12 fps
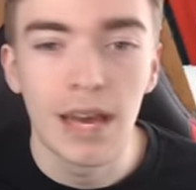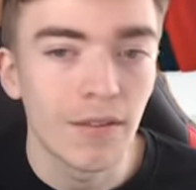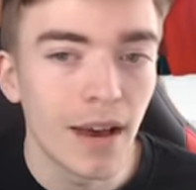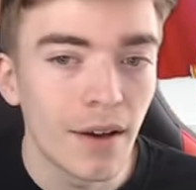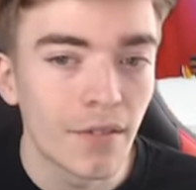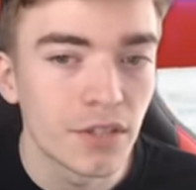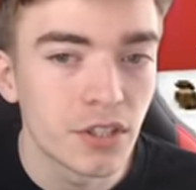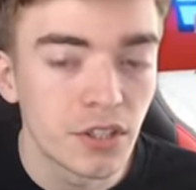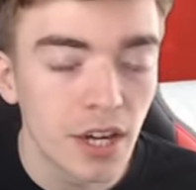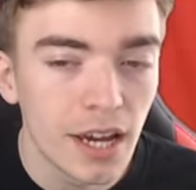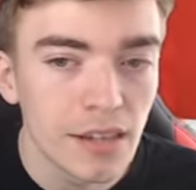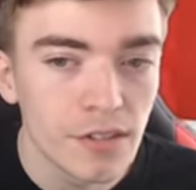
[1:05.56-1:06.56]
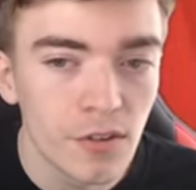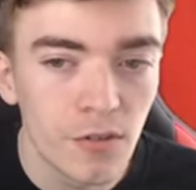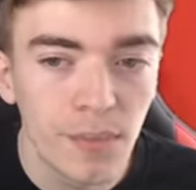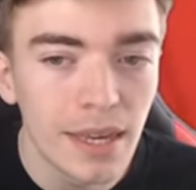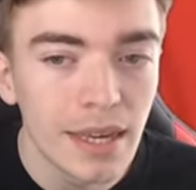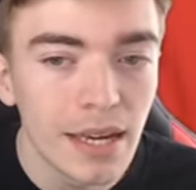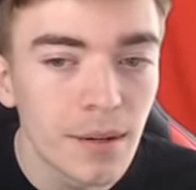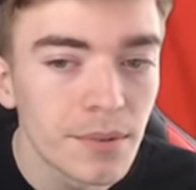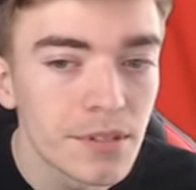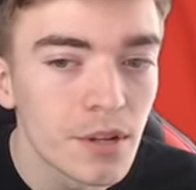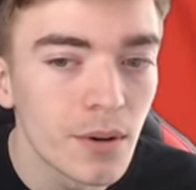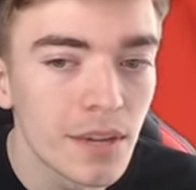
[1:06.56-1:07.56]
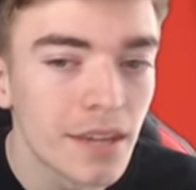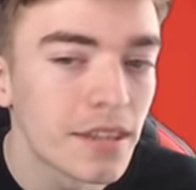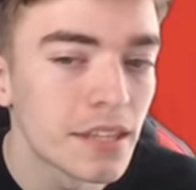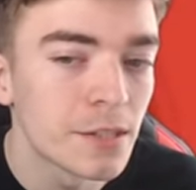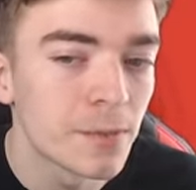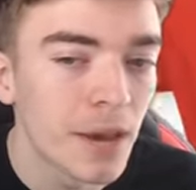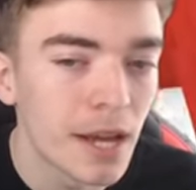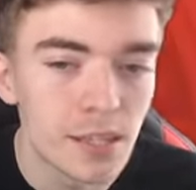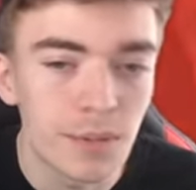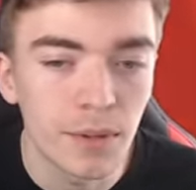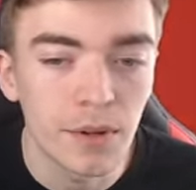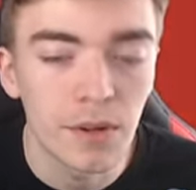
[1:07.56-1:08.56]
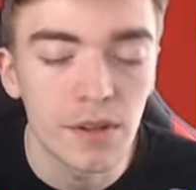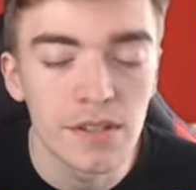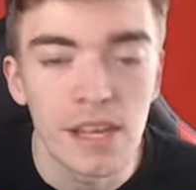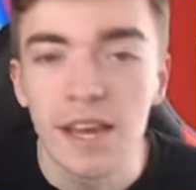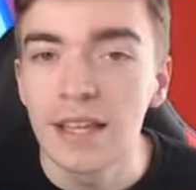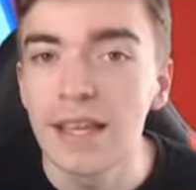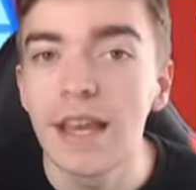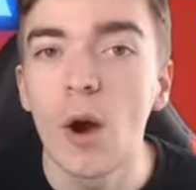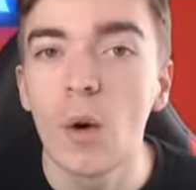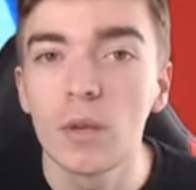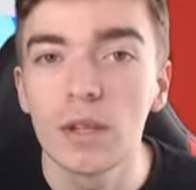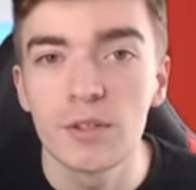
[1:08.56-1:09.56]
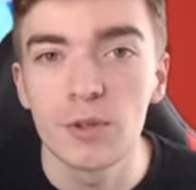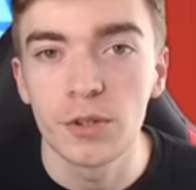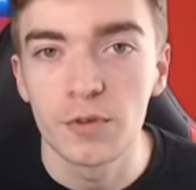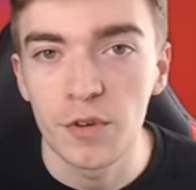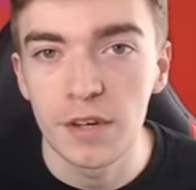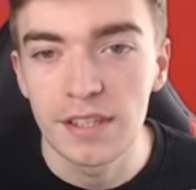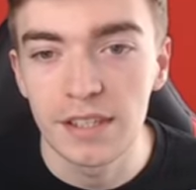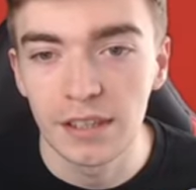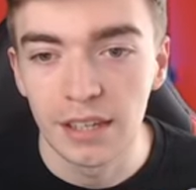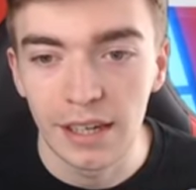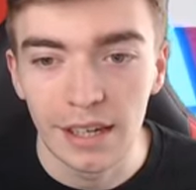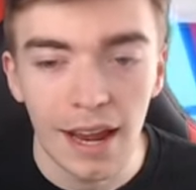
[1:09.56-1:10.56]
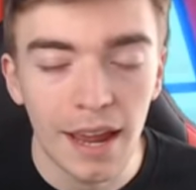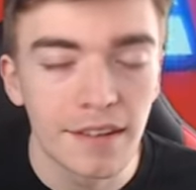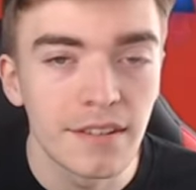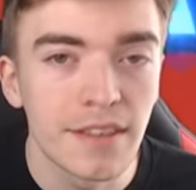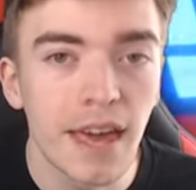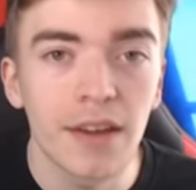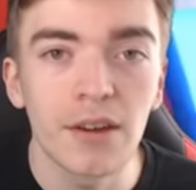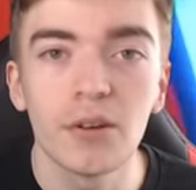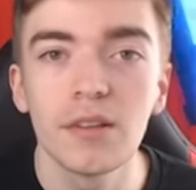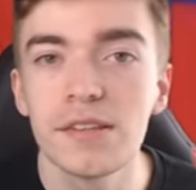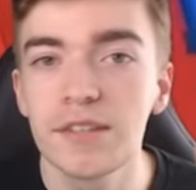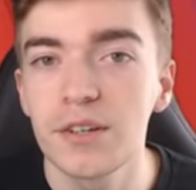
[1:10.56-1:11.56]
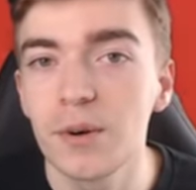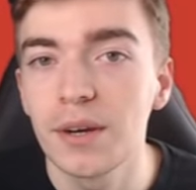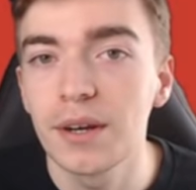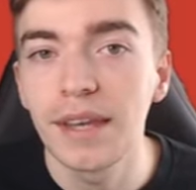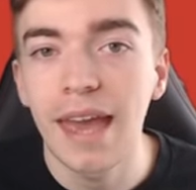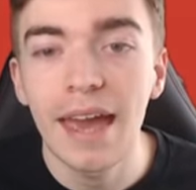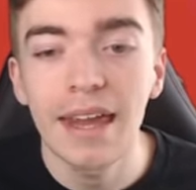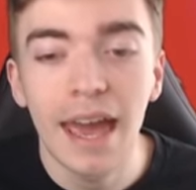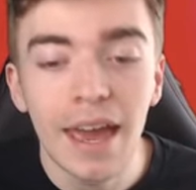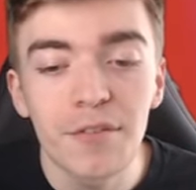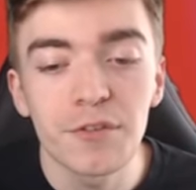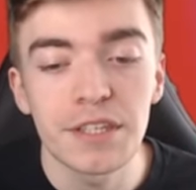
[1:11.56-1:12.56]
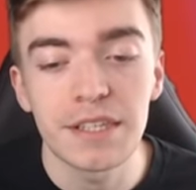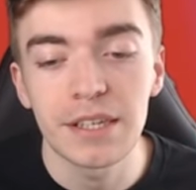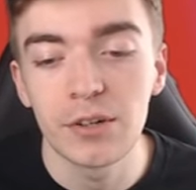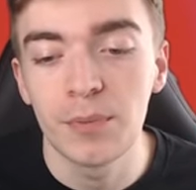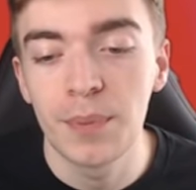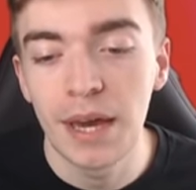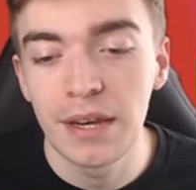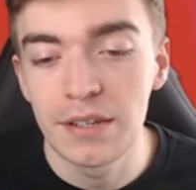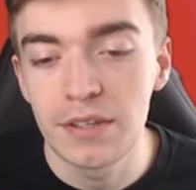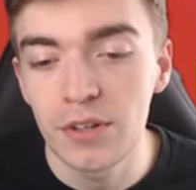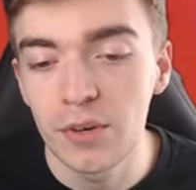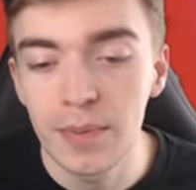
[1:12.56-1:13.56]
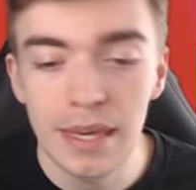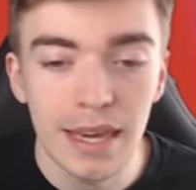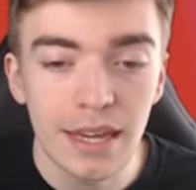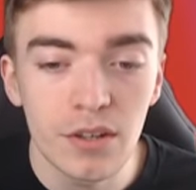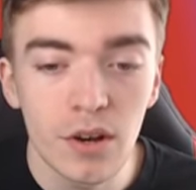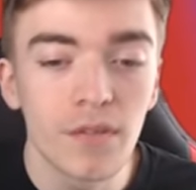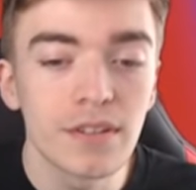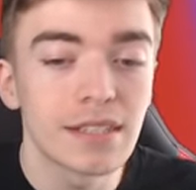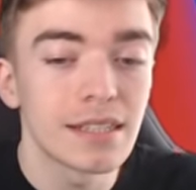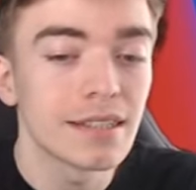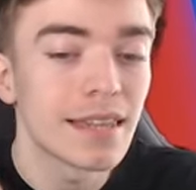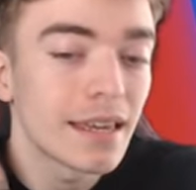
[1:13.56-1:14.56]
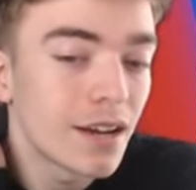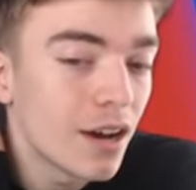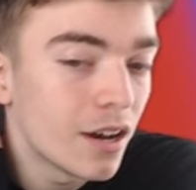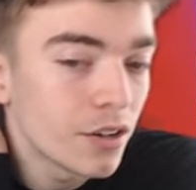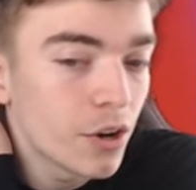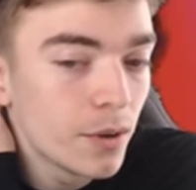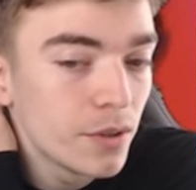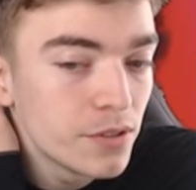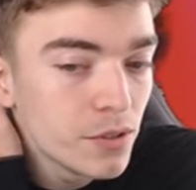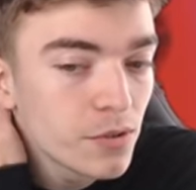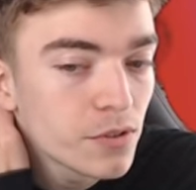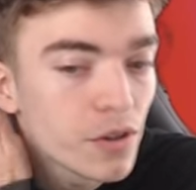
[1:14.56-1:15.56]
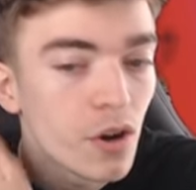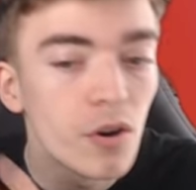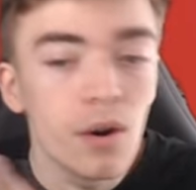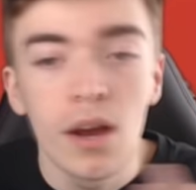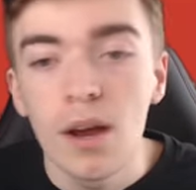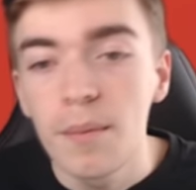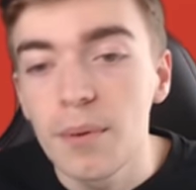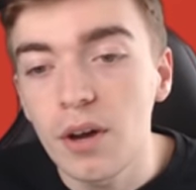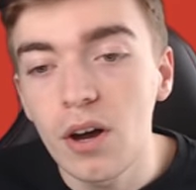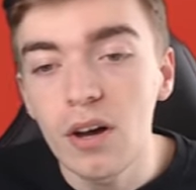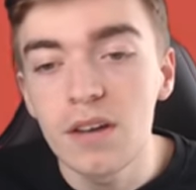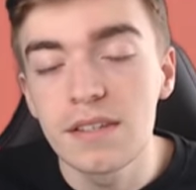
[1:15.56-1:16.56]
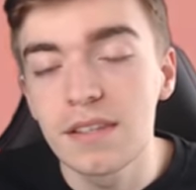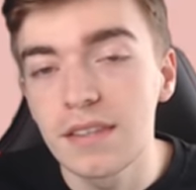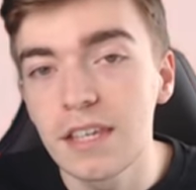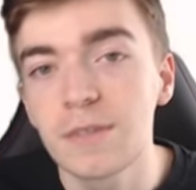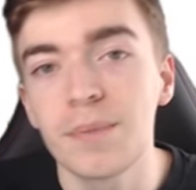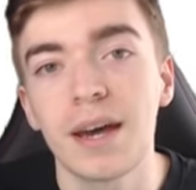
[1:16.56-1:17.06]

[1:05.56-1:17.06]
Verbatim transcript: never have the chance of being able to go and get these pets because they only joined recently, and their goal is to go and get every single pet in Adopt Me, and obviously they can't go and do so because these